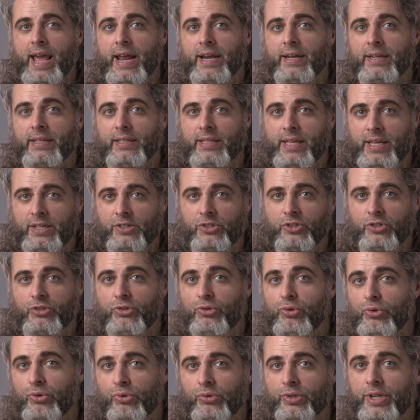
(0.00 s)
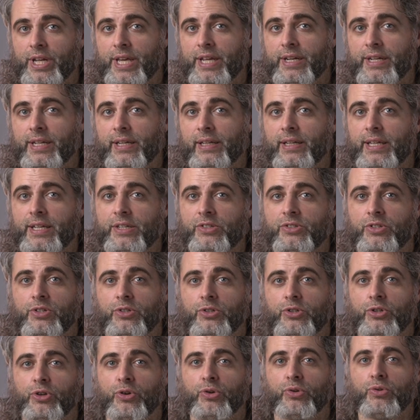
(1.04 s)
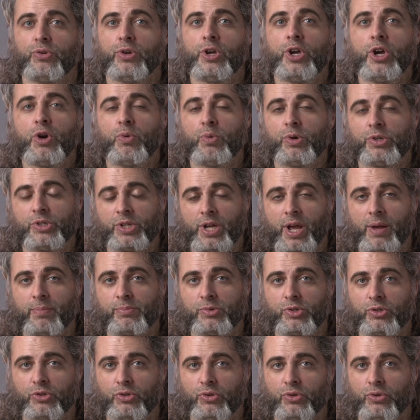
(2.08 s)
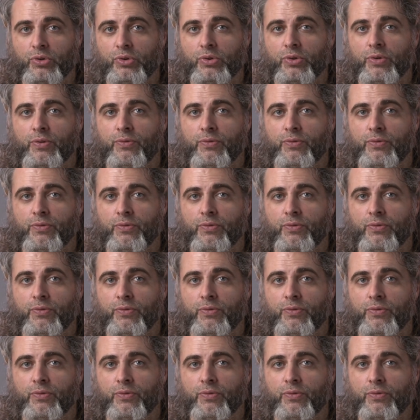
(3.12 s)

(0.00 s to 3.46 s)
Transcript: and yes, you'll need at least two, which comes to